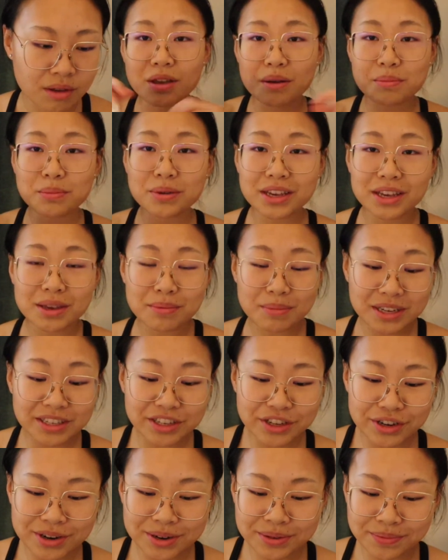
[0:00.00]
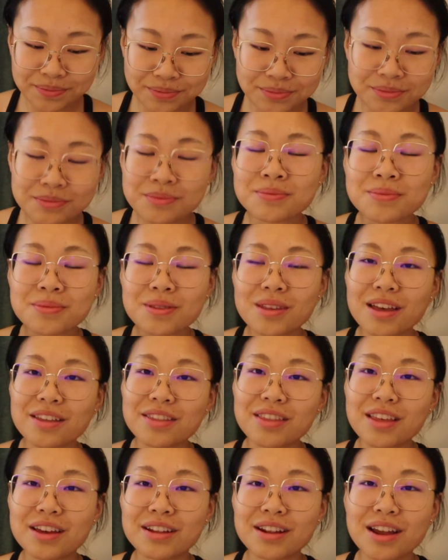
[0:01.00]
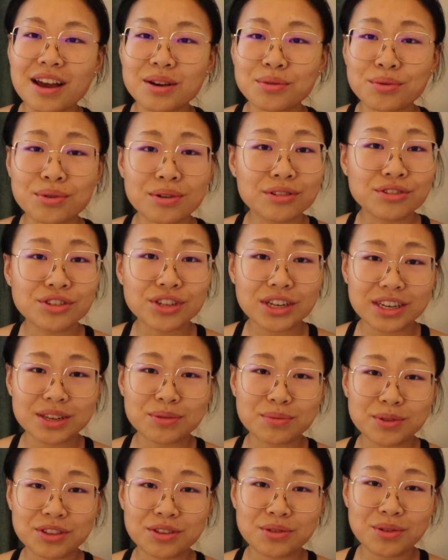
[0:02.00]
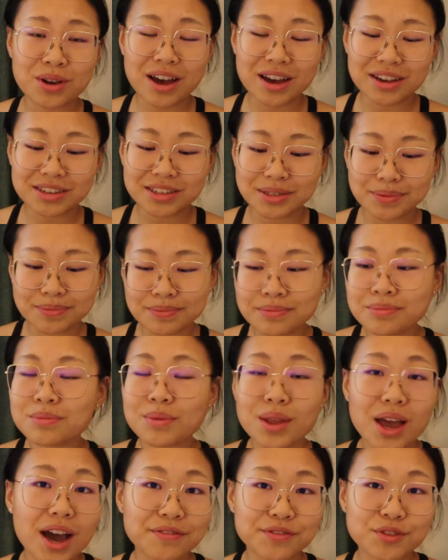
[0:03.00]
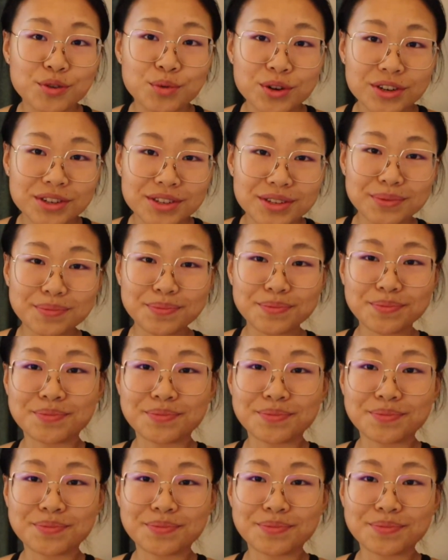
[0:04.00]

I'm gonna eat my dinner, and then I will check in with you guys afterwards.